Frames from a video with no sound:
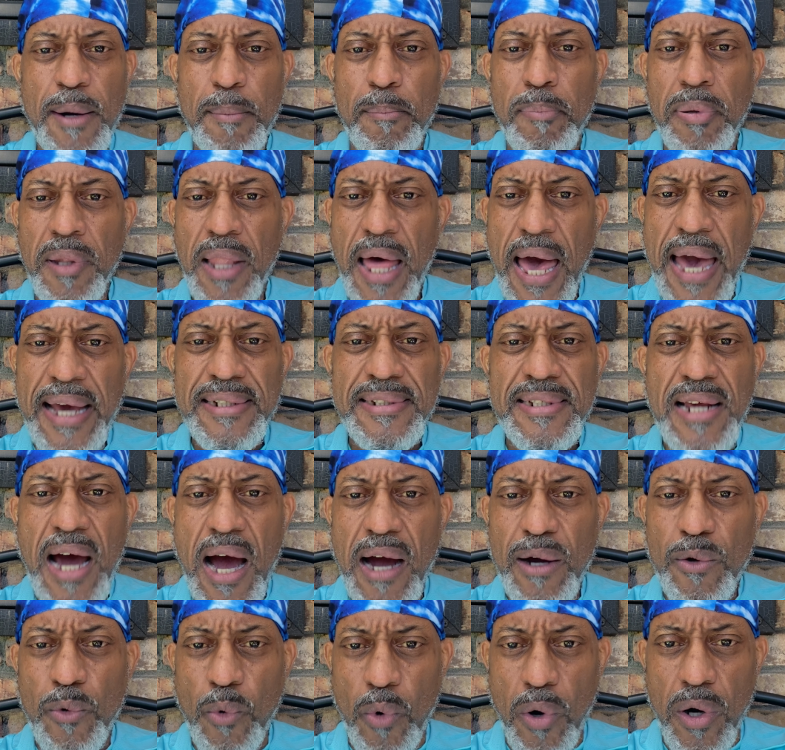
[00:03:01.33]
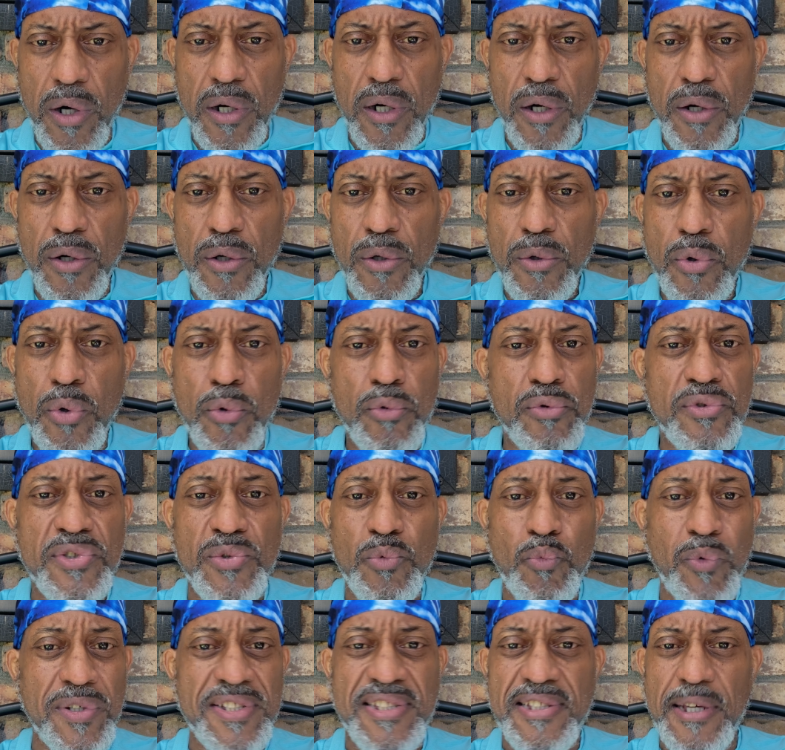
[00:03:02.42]
black dock worker who
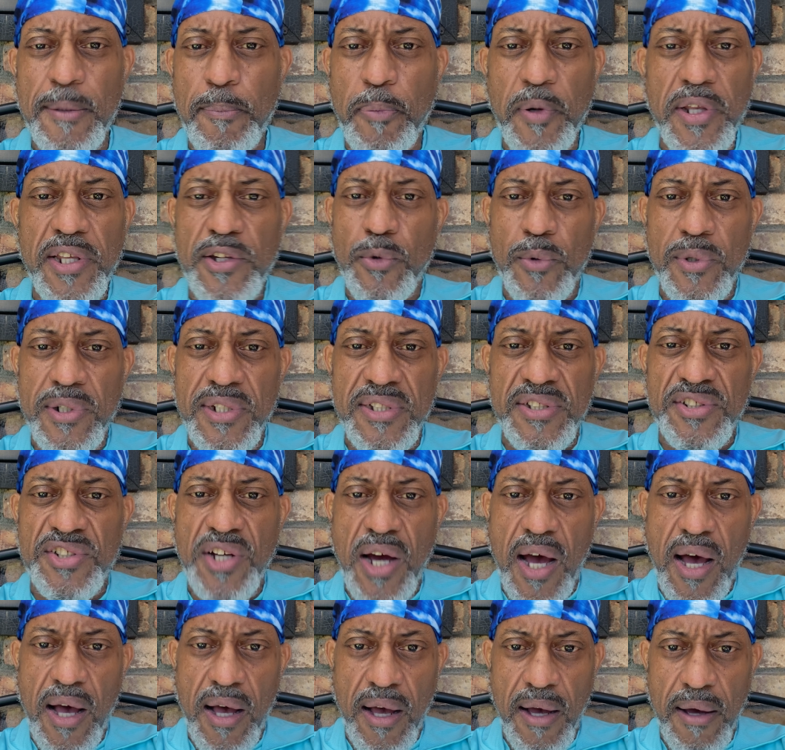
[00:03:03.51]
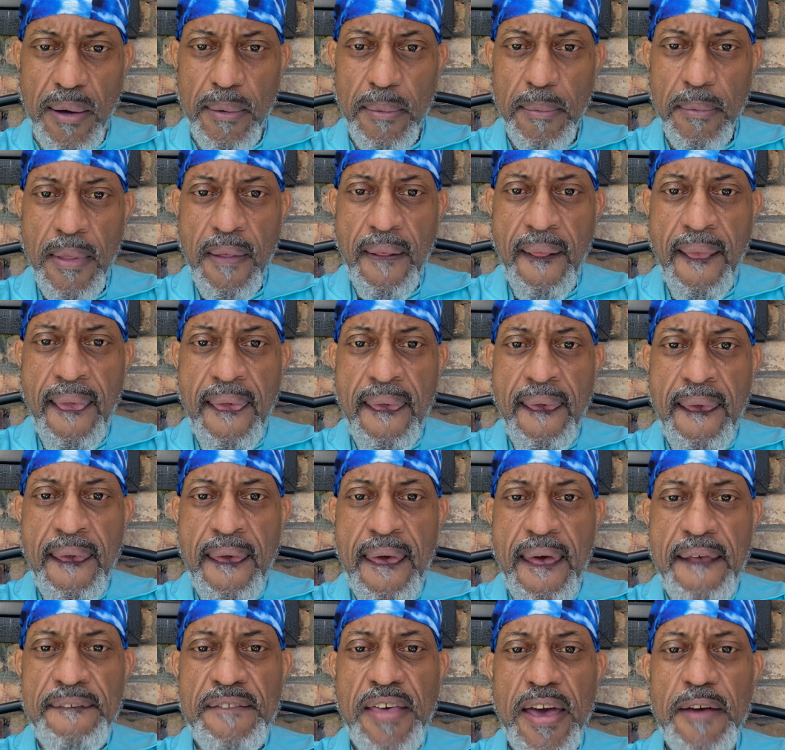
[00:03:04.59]
was simply doing his job.
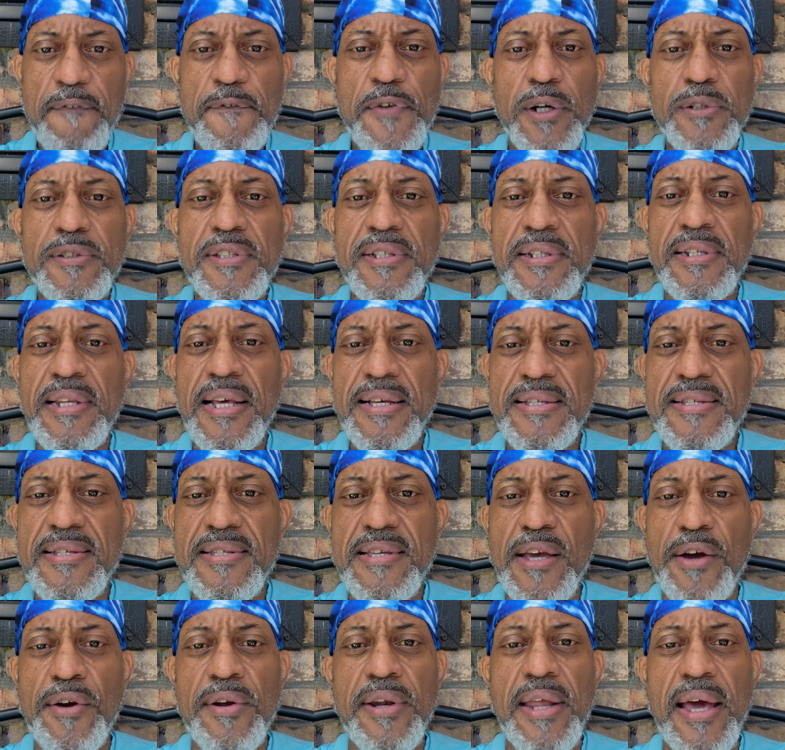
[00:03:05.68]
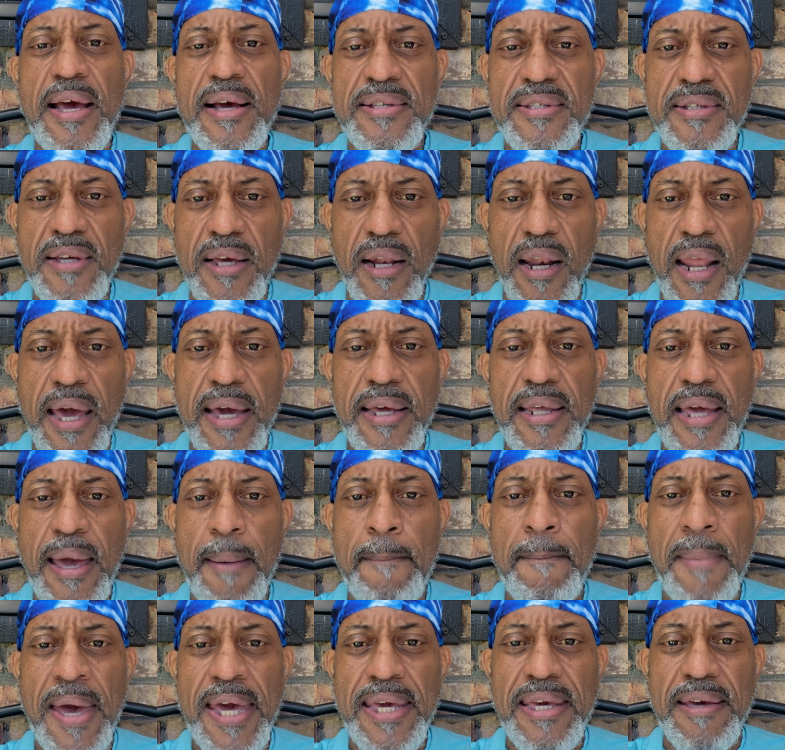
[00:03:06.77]
And they felt it necessary to escalate
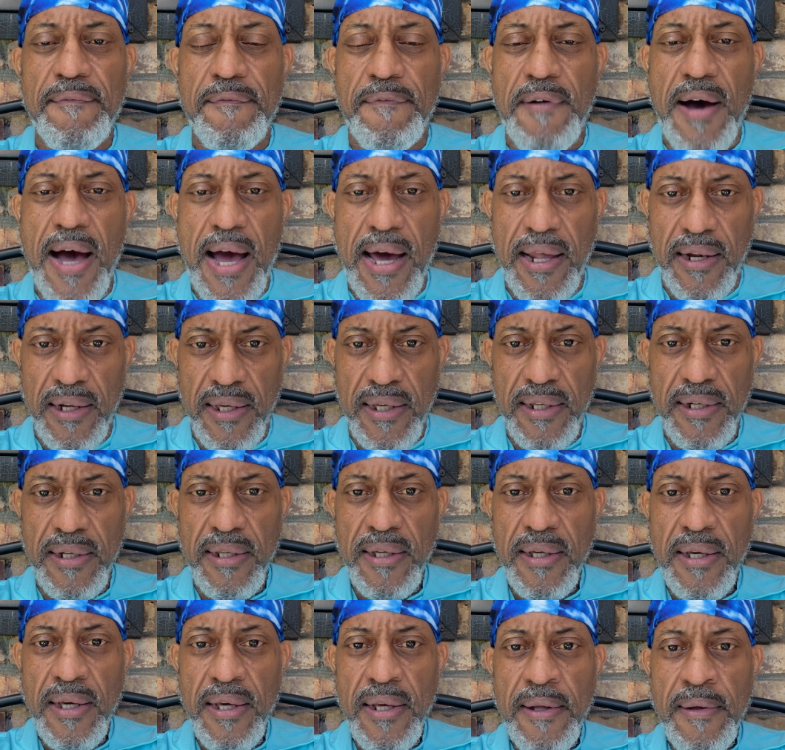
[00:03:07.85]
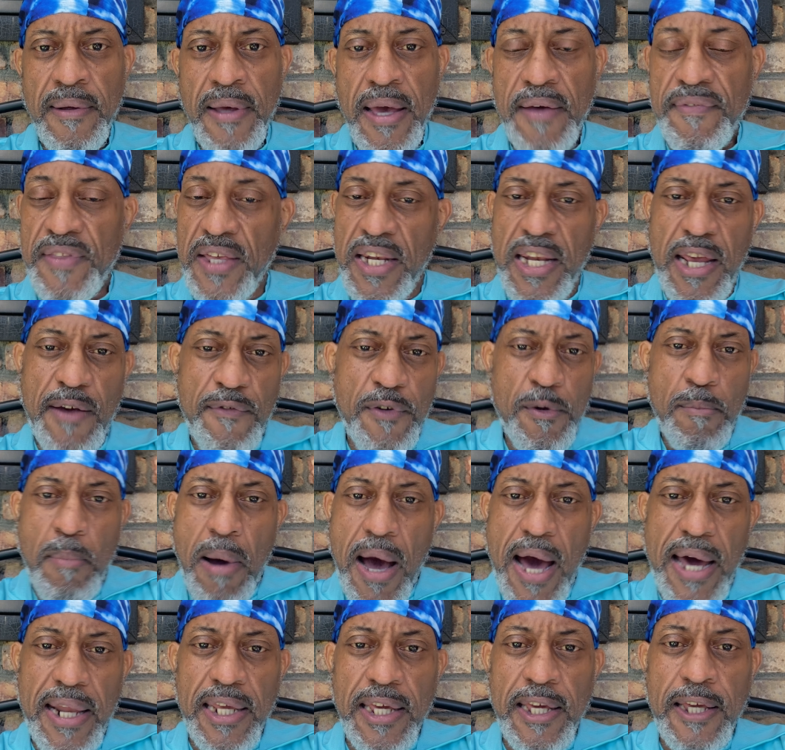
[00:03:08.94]
and make it violent. And then
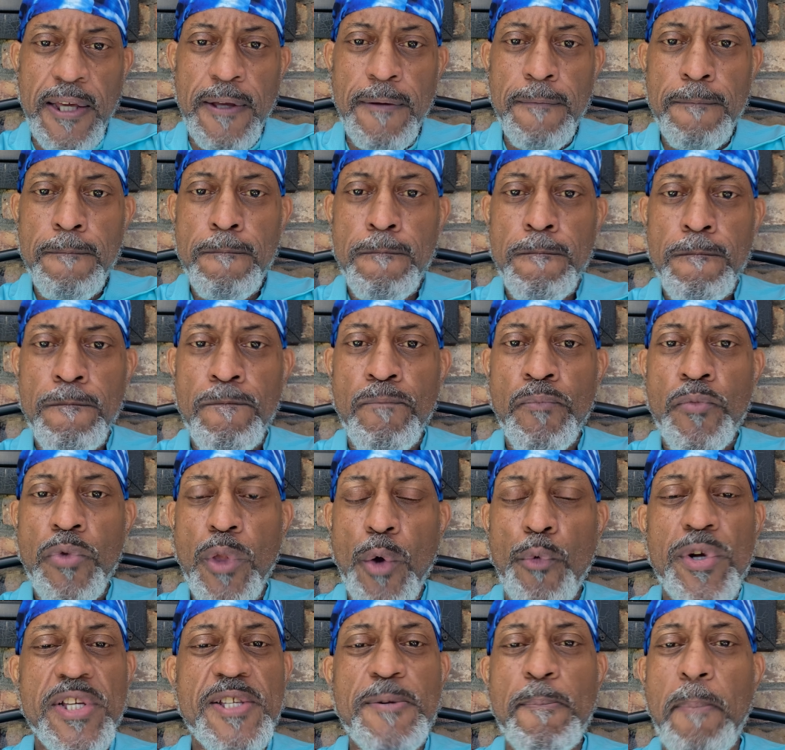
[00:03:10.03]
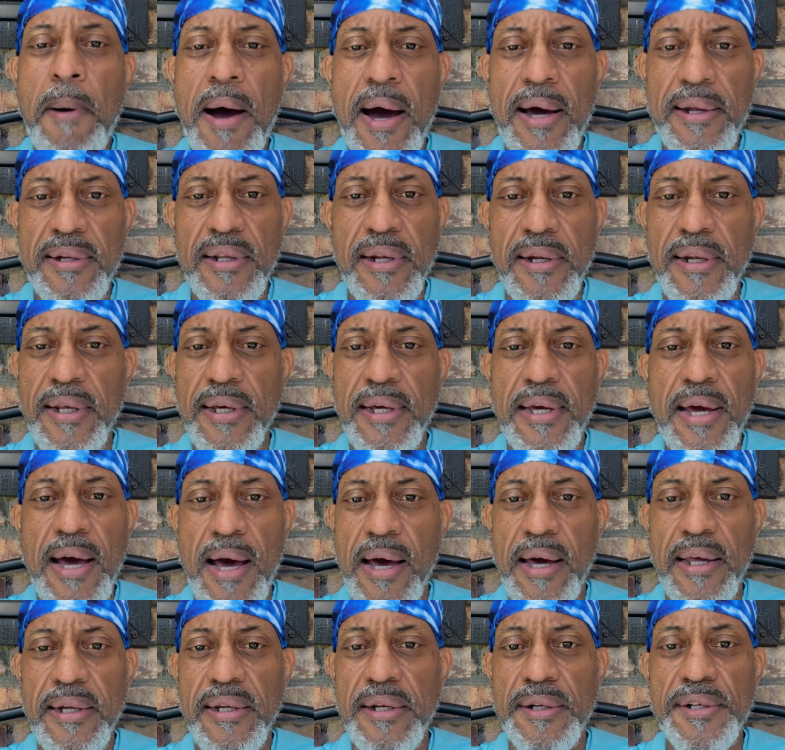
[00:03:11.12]
everybody responded in
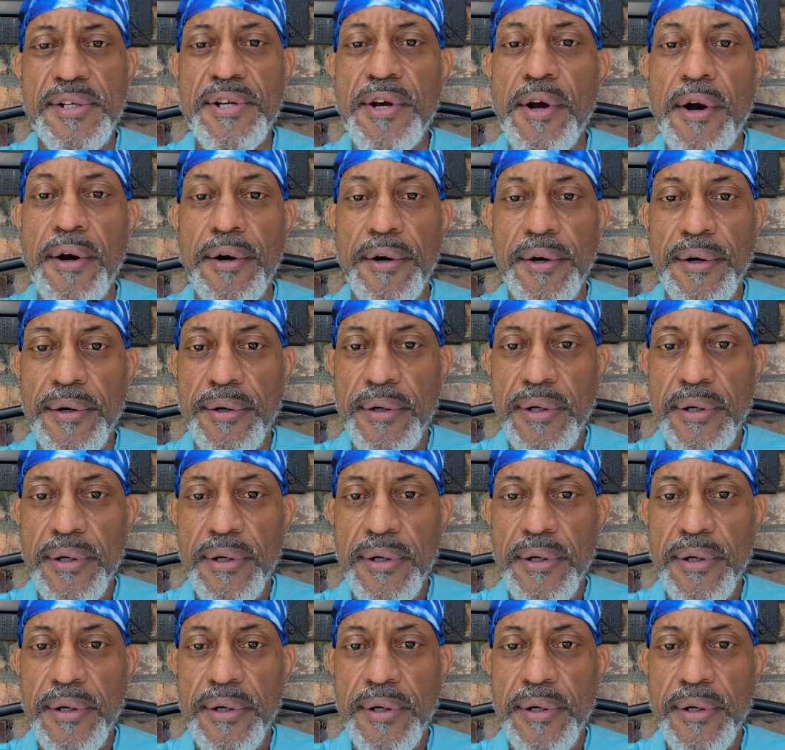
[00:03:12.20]
kind, in turn.